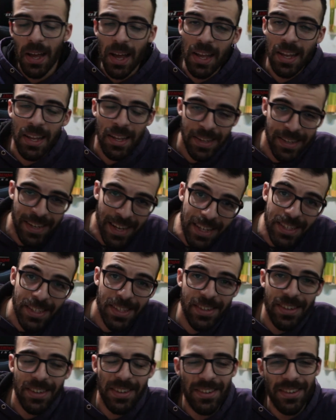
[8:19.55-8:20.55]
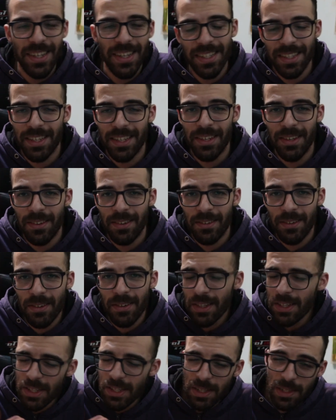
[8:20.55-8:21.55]
an extra crazy in their
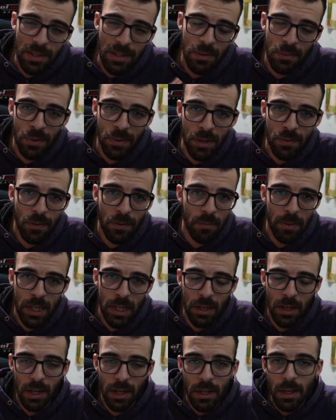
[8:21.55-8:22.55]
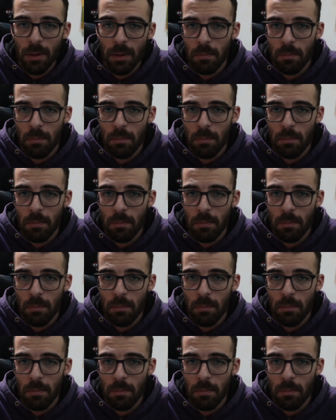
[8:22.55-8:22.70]
role. It just didn't work for me here.